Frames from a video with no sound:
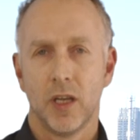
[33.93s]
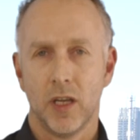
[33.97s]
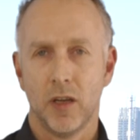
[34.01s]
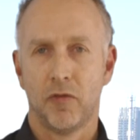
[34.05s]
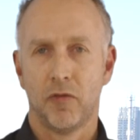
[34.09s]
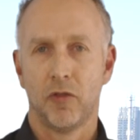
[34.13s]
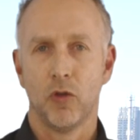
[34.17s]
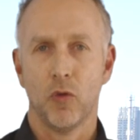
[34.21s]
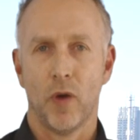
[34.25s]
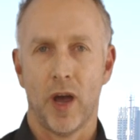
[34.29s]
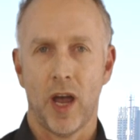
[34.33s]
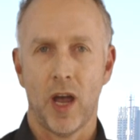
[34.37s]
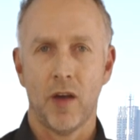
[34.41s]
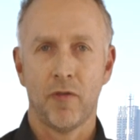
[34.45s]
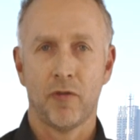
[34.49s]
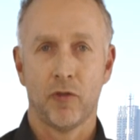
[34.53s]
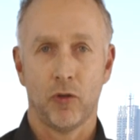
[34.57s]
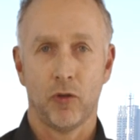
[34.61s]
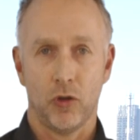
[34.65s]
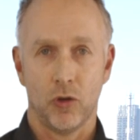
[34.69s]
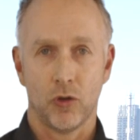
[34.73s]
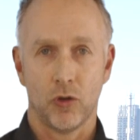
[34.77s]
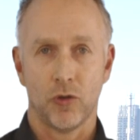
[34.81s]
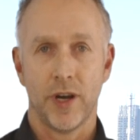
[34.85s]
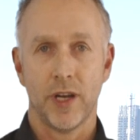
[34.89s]
If you have
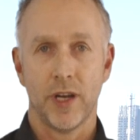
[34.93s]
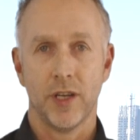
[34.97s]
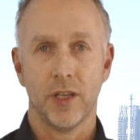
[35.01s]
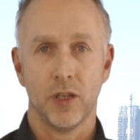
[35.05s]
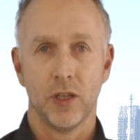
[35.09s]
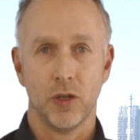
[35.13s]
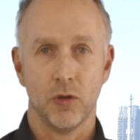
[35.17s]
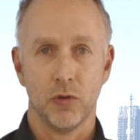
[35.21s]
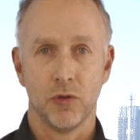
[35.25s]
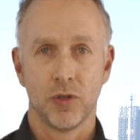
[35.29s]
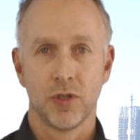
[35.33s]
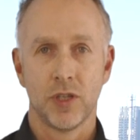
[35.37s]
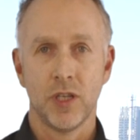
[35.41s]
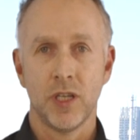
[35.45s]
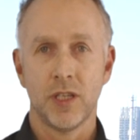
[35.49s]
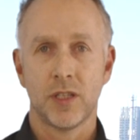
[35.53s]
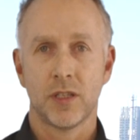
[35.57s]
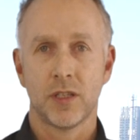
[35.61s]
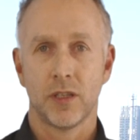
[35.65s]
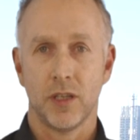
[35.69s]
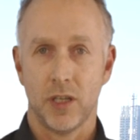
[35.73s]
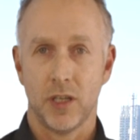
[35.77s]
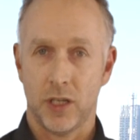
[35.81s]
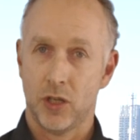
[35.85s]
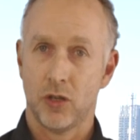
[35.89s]
already used
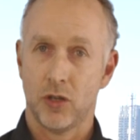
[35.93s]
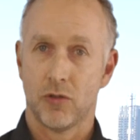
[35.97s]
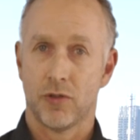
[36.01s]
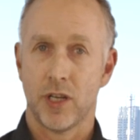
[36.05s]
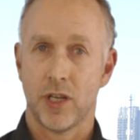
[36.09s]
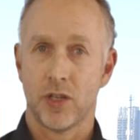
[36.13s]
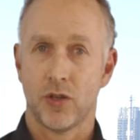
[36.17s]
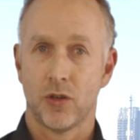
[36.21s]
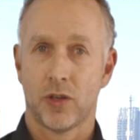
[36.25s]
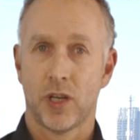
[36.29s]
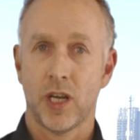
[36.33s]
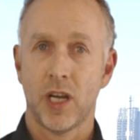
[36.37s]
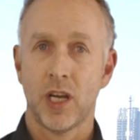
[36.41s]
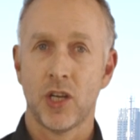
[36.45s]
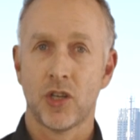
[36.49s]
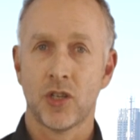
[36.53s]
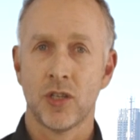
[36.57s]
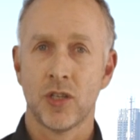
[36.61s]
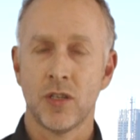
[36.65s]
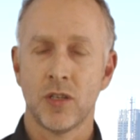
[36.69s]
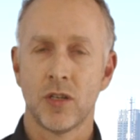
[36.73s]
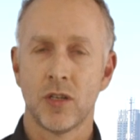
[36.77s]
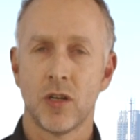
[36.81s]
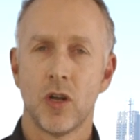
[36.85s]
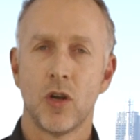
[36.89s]
it in your
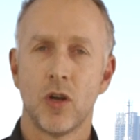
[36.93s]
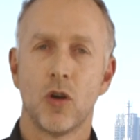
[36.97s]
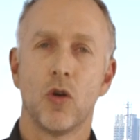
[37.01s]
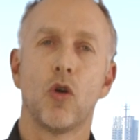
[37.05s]
education